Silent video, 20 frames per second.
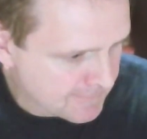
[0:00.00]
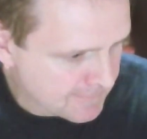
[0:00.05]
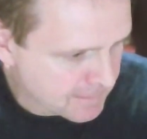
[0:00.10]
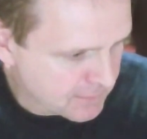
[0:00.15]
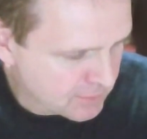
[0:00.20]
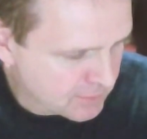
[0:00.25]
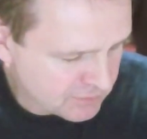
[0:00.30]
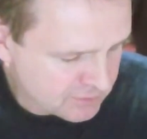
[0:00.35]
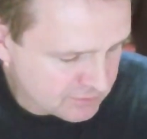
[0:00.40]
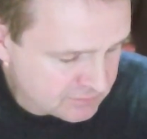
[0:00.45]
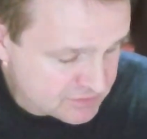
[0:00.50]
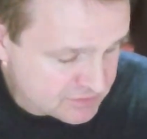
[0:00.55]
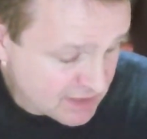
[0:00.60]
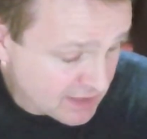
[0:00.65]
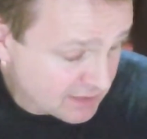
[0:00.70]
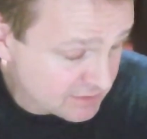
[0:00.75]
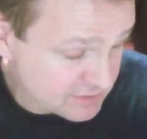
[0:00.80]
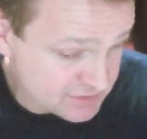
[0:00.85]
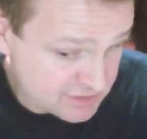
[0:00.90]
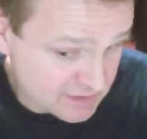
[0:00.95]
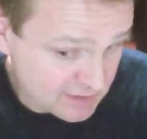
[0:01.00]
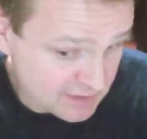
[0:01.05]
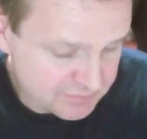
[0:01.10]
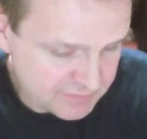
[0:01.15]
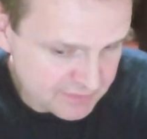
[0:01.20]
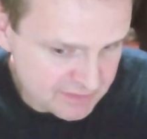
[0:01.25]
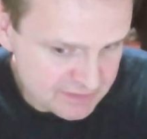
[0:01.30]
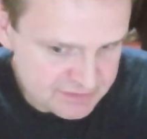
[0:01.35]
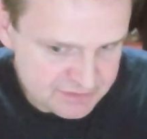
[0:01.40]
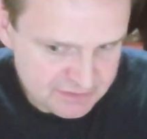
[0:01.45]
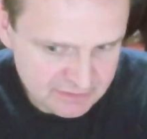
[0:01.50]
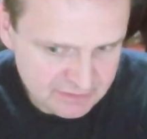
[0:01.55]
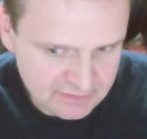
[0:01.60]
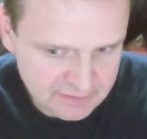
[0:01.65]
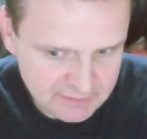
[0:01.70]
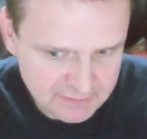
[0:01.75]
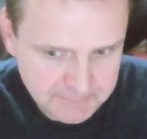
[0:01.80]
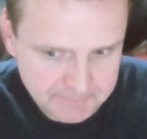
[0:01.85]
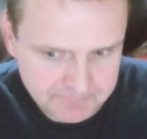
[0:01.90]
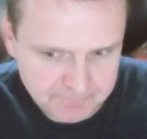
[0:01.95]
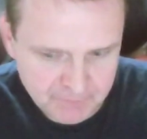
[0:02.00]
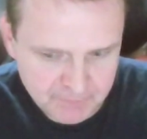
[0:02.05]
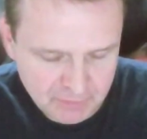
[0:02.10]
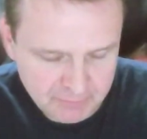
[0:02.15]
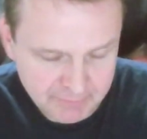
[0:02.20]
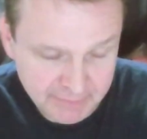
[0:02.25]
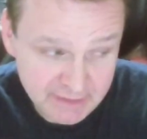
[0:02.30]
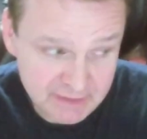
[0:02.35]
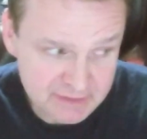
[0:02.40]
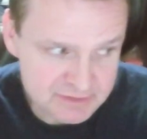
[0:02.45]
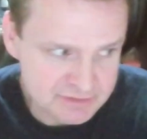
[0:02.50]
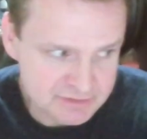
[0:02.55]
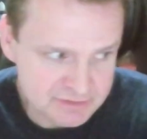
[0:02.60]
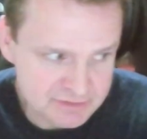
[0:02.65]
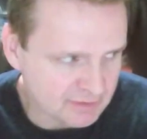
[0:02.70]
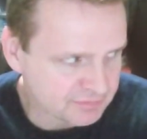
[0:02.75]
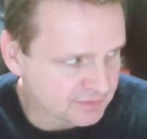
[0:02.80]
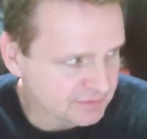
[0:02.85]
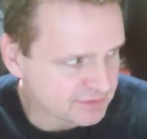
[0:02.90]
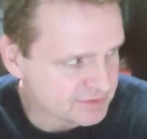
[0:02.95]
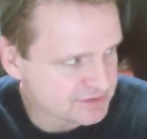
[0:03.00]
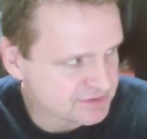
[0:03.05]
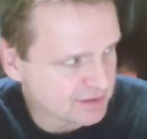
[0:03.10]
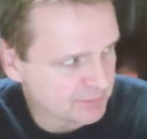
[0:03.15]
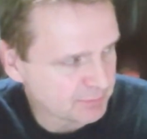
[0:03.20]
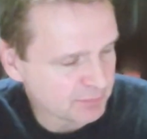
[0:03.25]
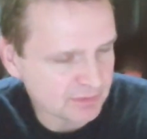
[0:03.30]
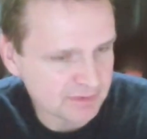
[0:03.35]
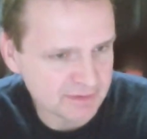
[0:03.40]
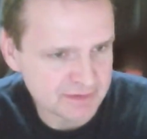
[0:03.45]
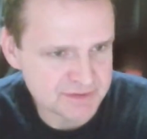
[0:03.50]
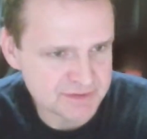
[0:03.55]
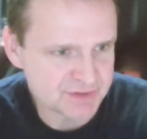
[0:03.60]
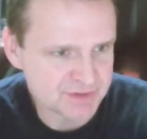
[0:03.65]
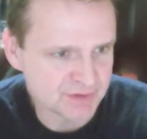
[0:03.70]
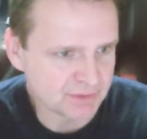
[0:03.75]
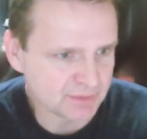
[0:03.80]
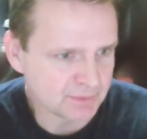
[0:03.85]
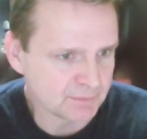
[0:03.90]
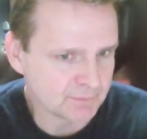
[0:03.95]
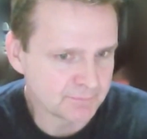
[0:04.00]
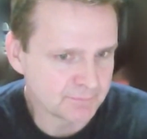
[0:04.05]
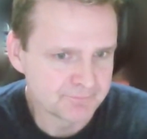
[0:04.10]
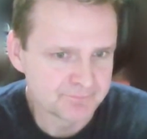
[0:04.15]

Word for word: you know, the challenges I face are, you know, my kids are off for the summer, and so